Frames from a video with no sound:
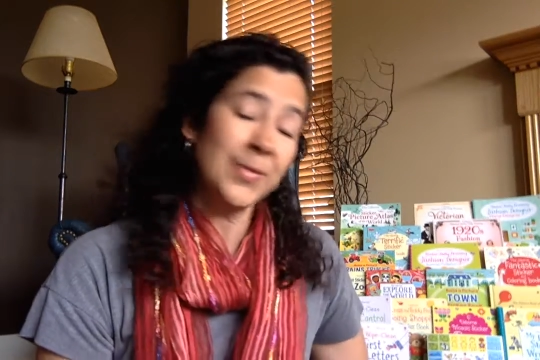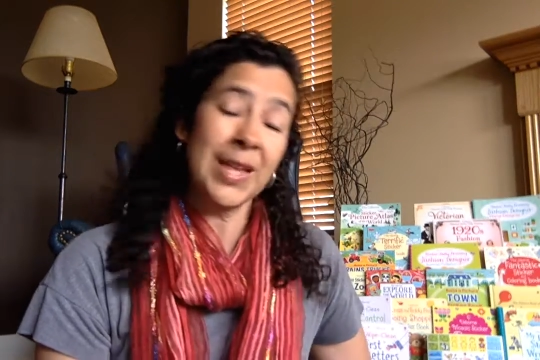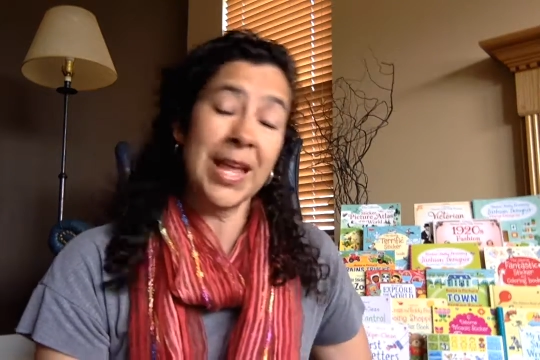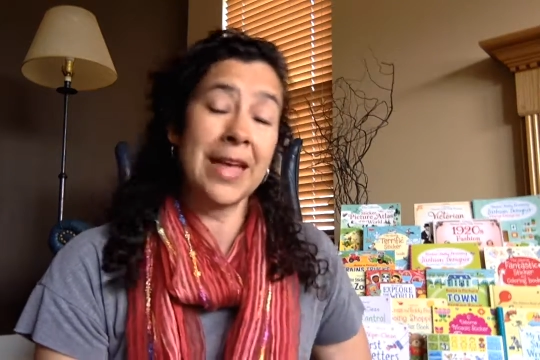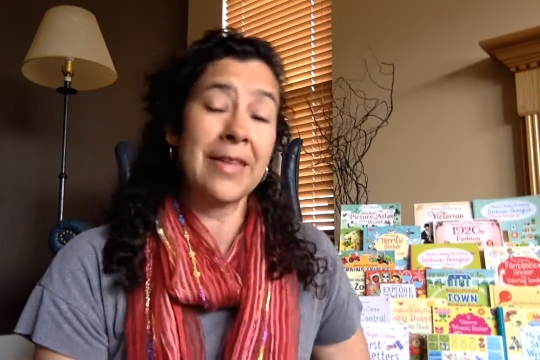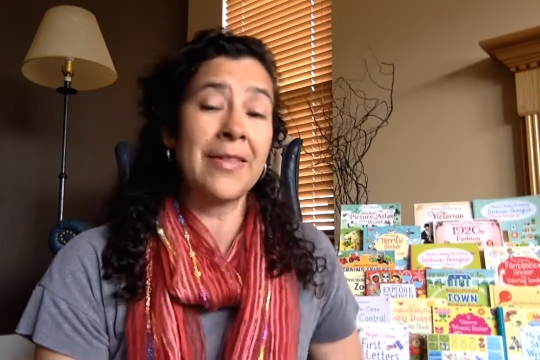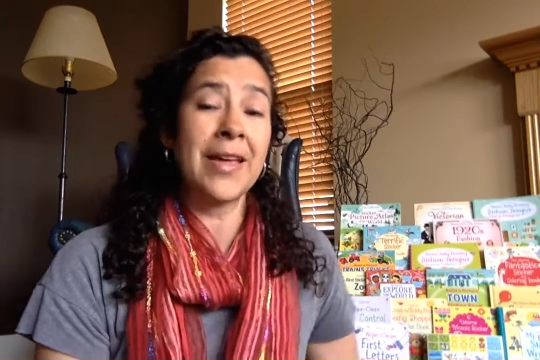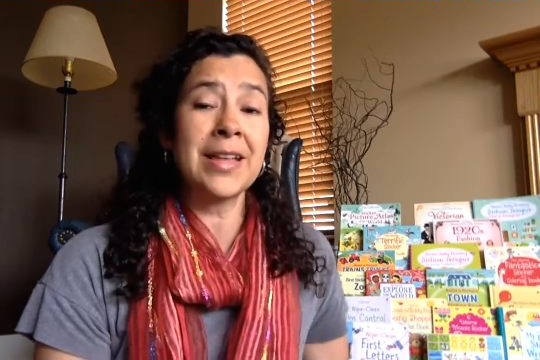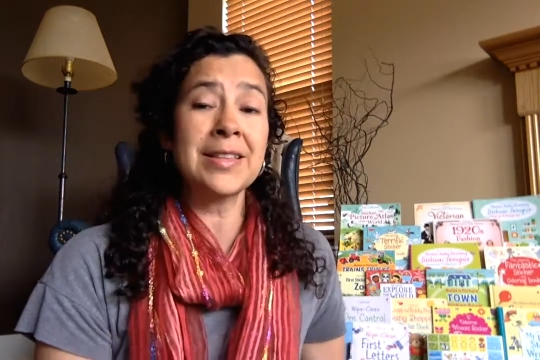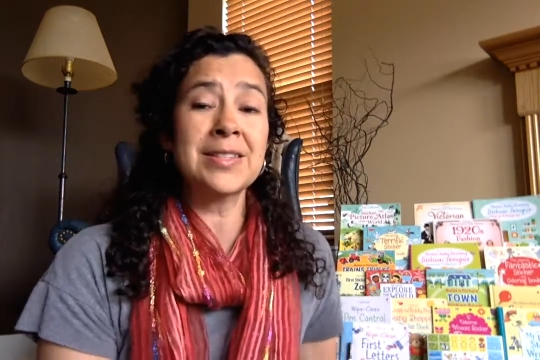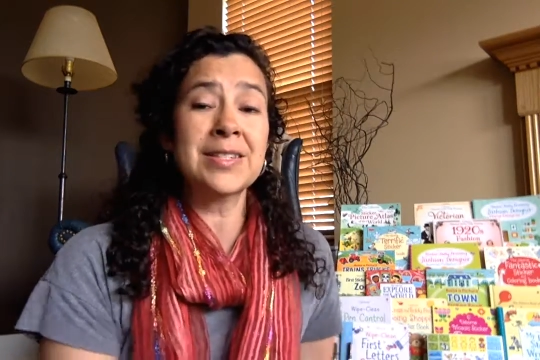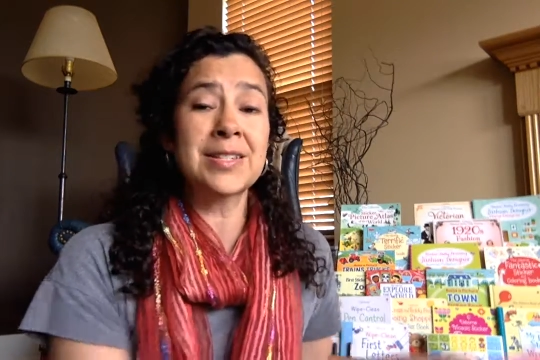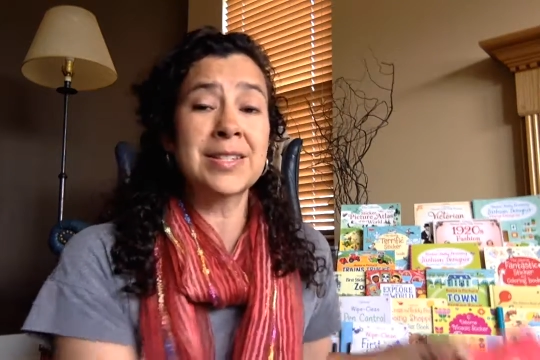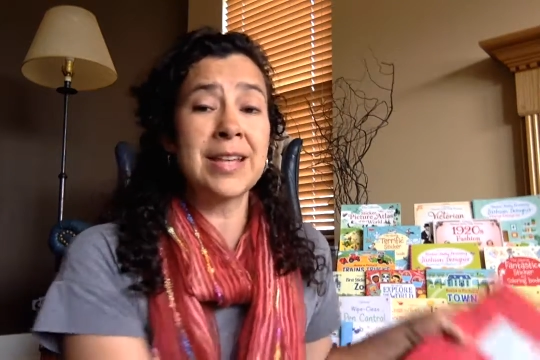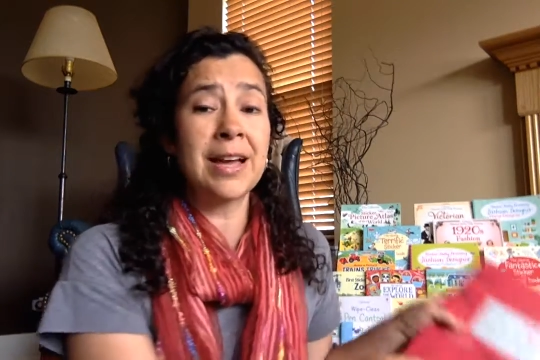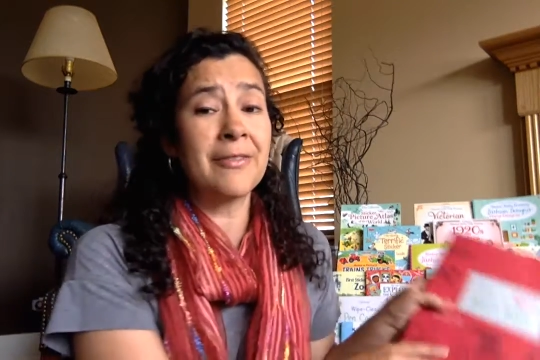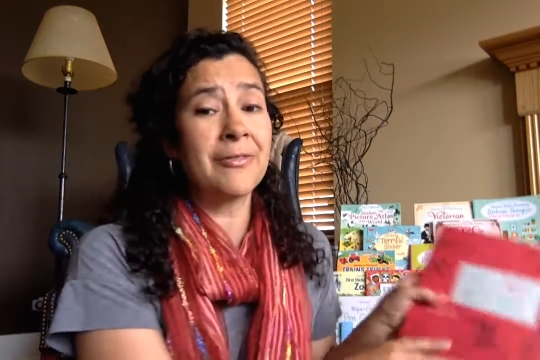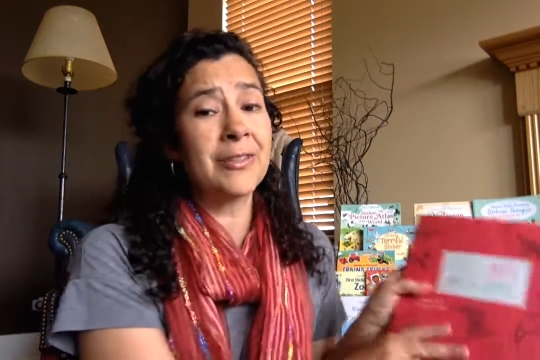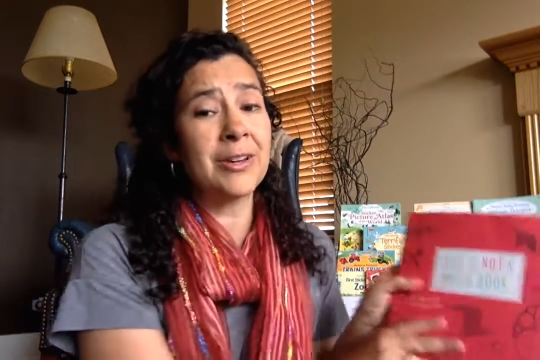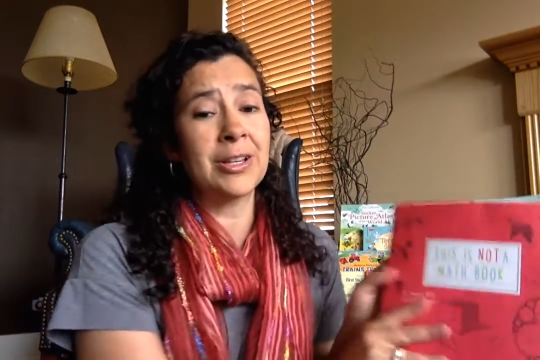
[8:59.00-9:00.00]
And that's
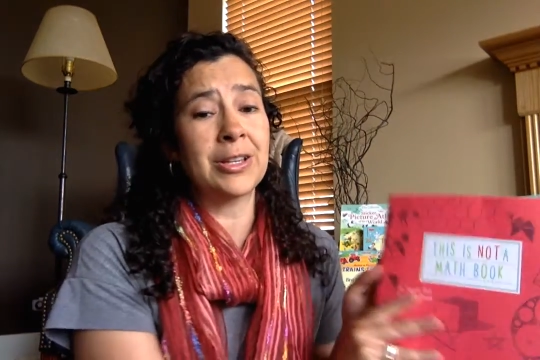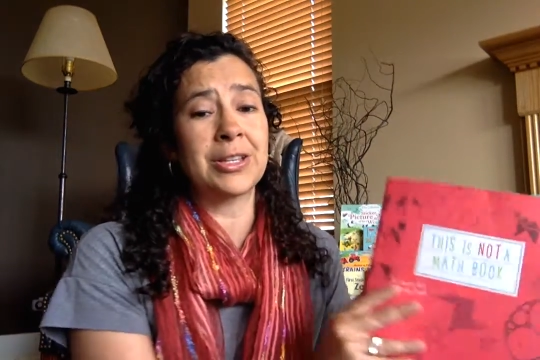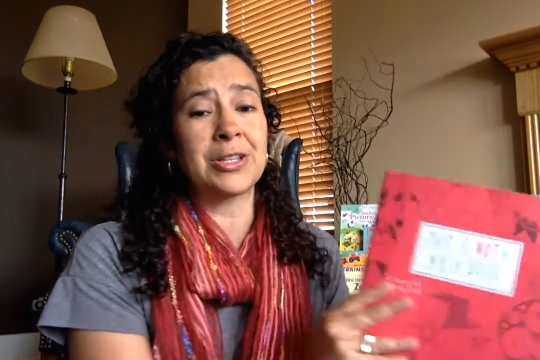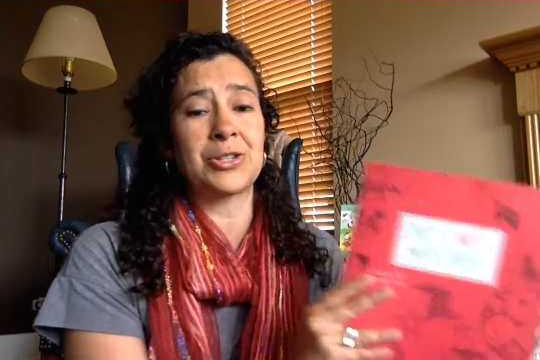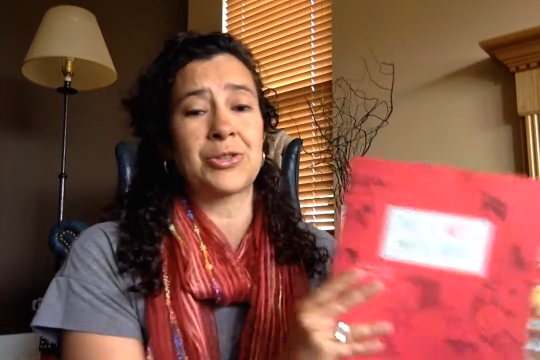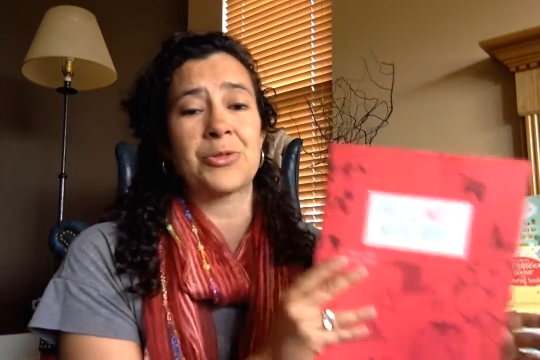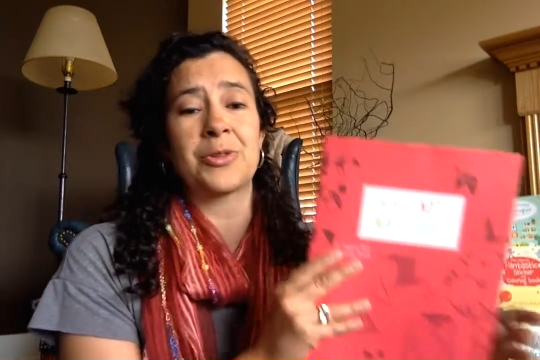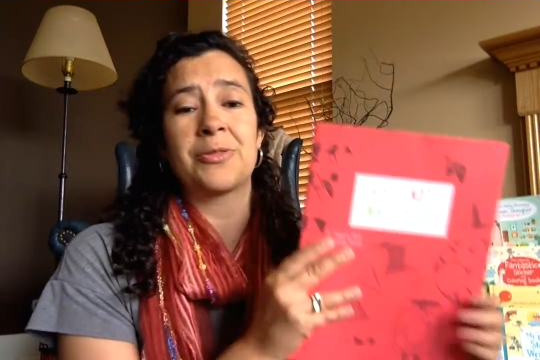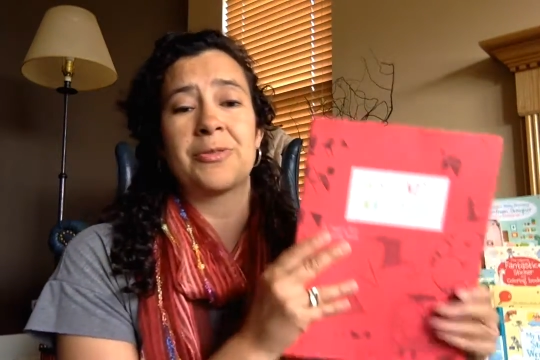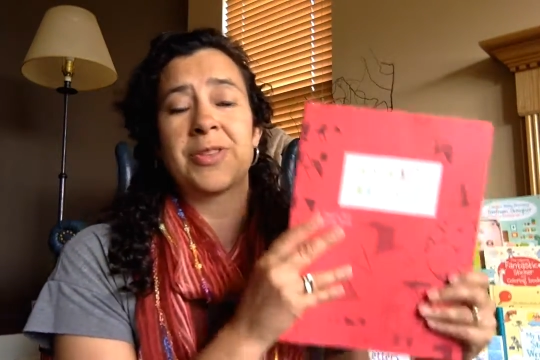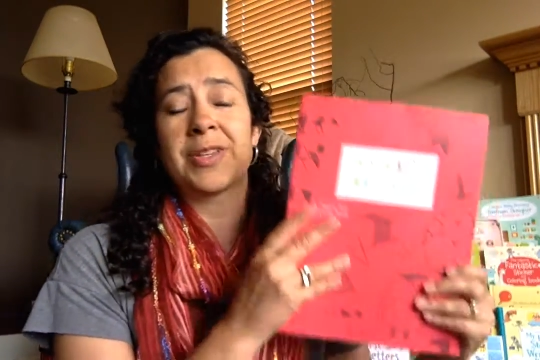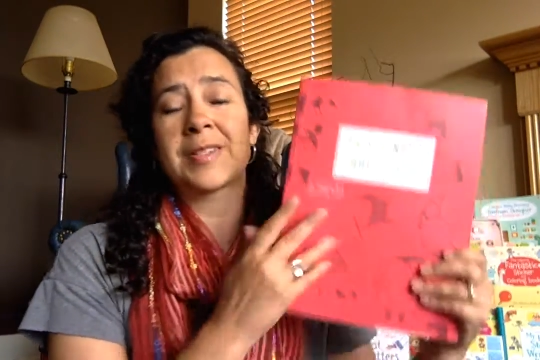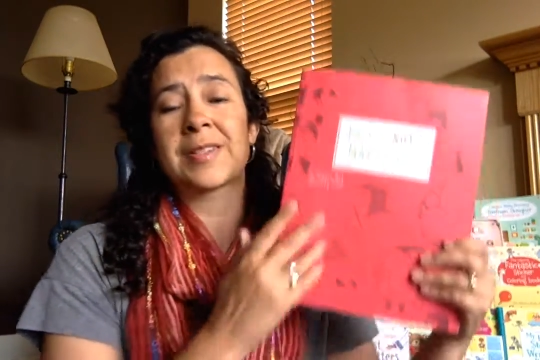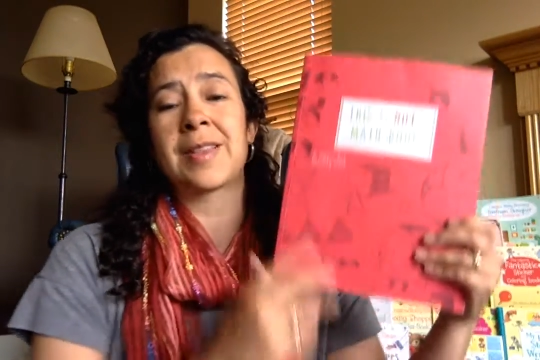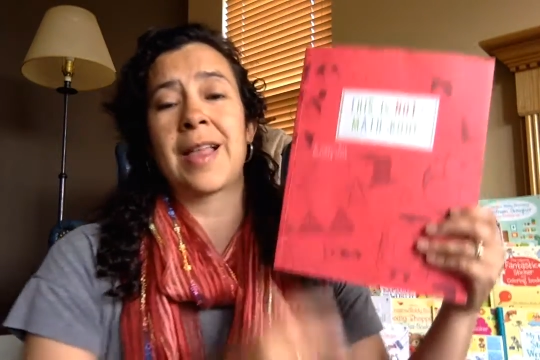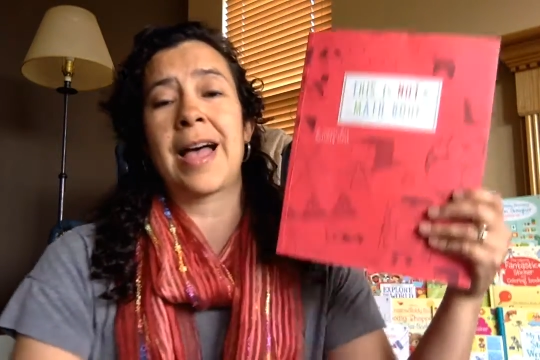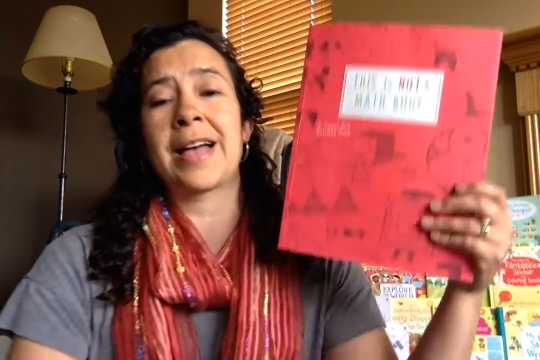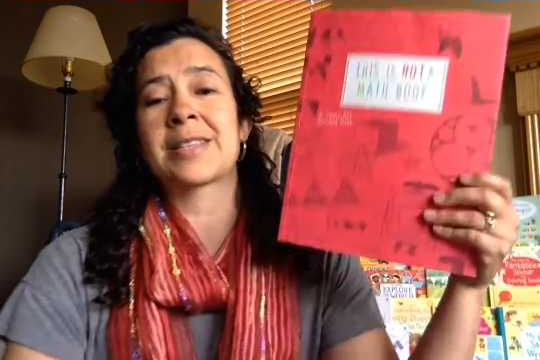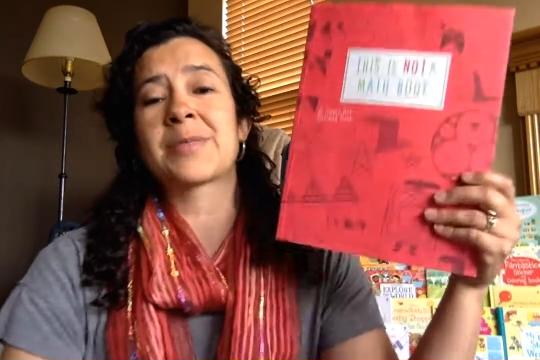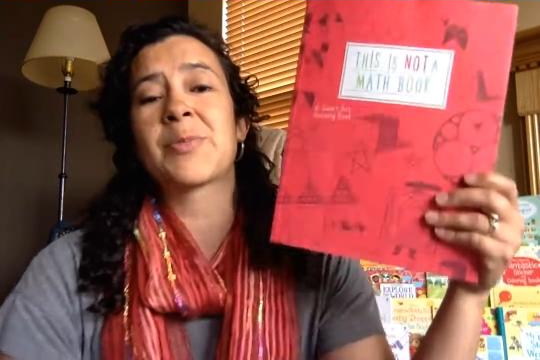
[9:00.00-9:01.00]
definitely true of
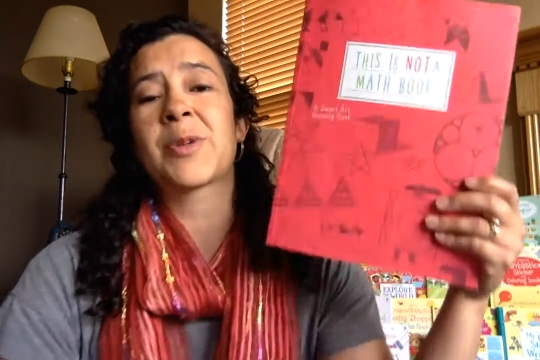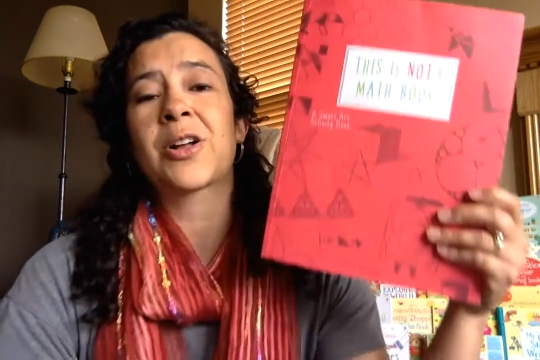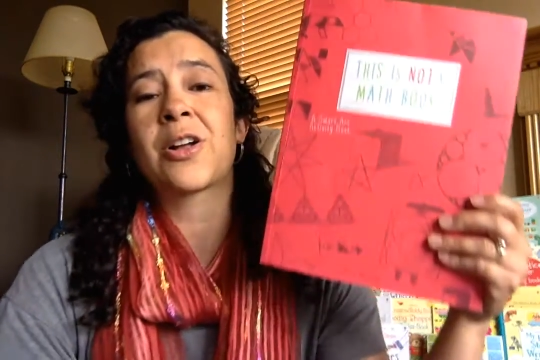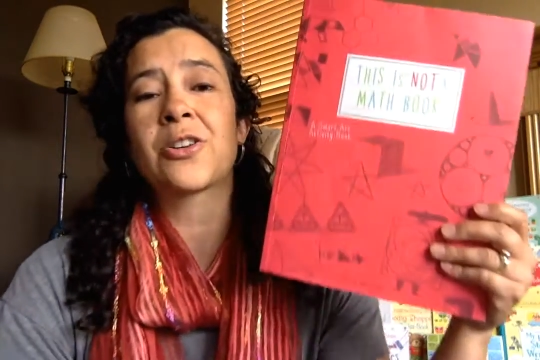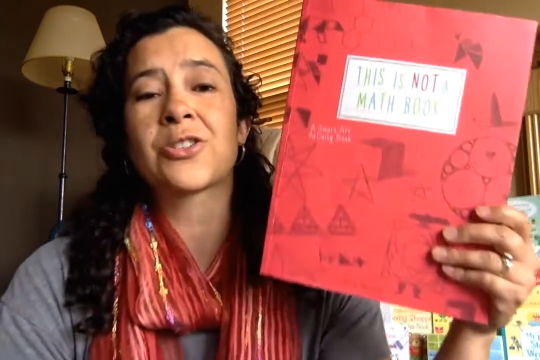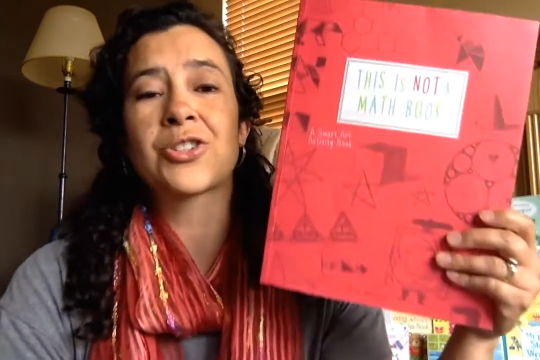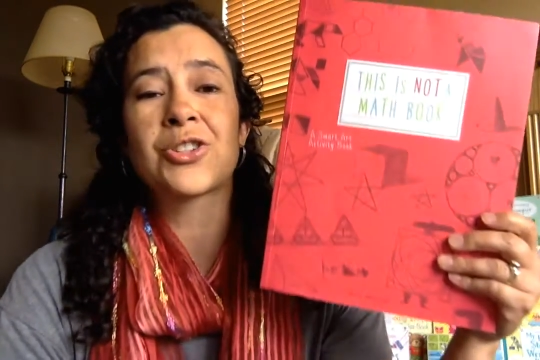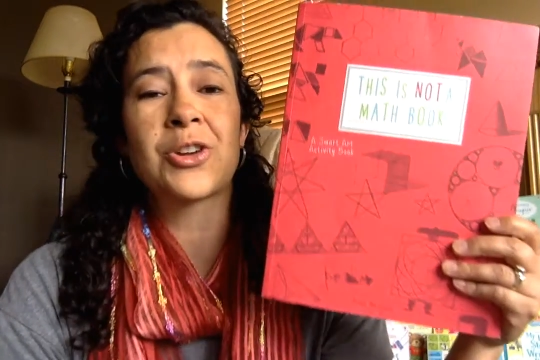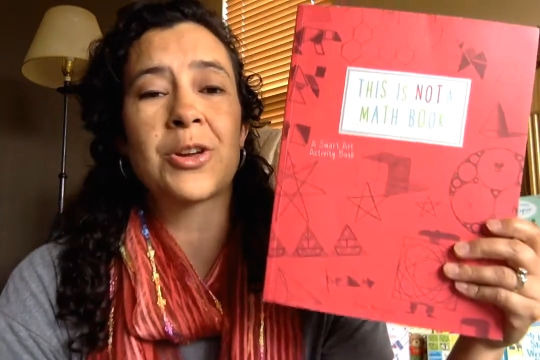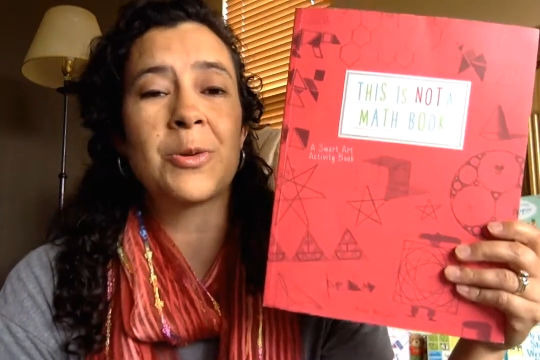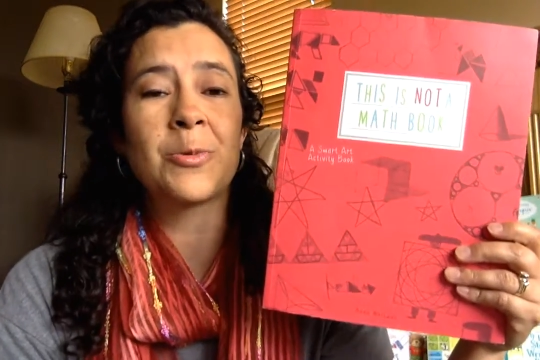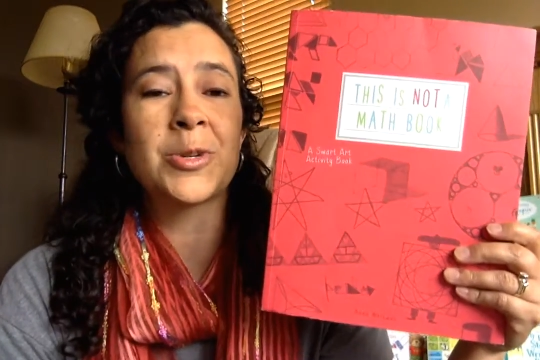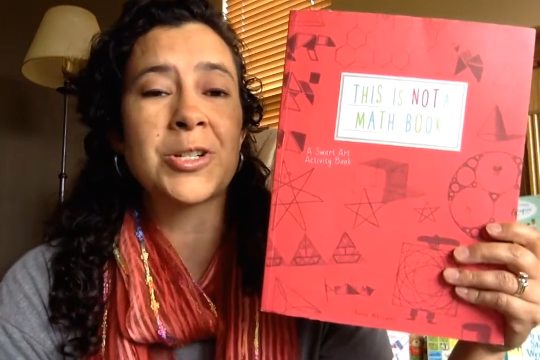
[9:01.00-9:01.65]
this last book I'll show you,